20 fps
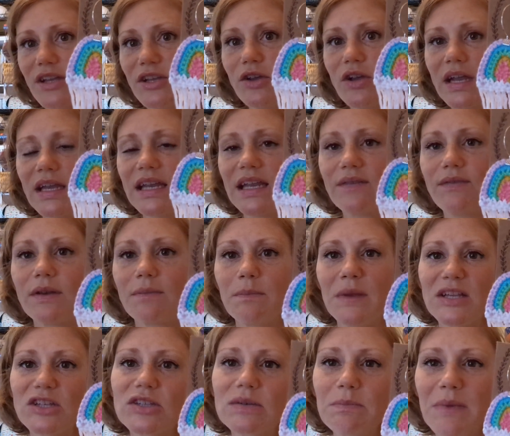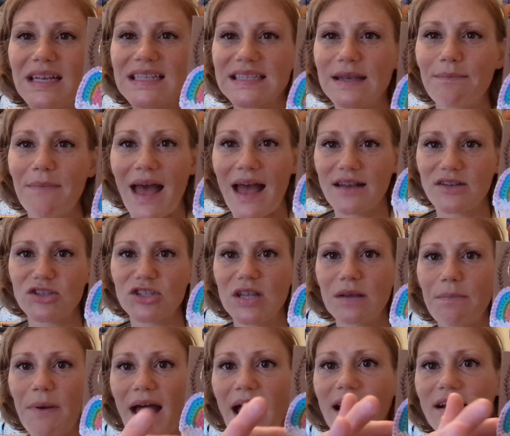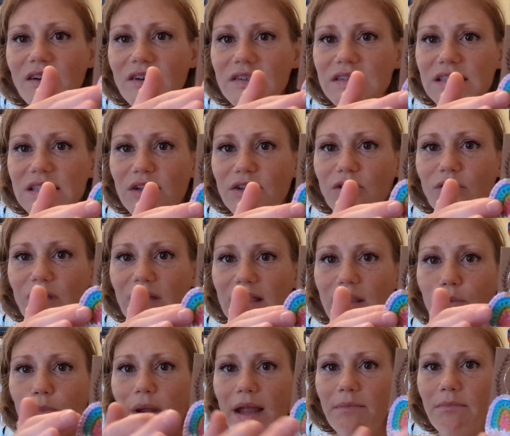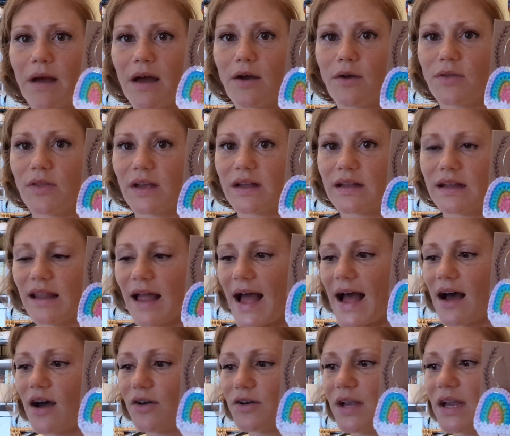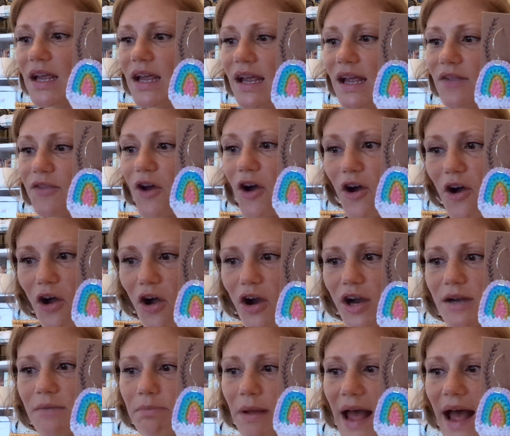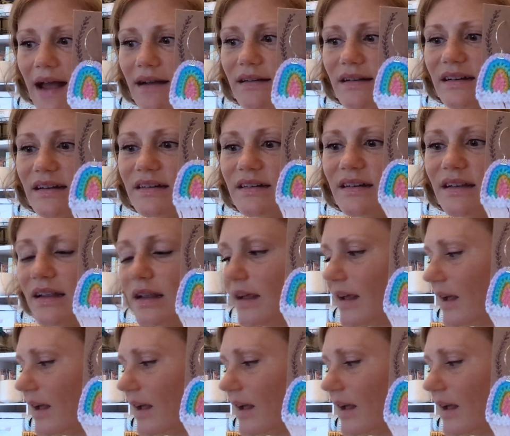you can even mix and match the patterns. So you'll get the rainbow, the cloud, the heart pattern.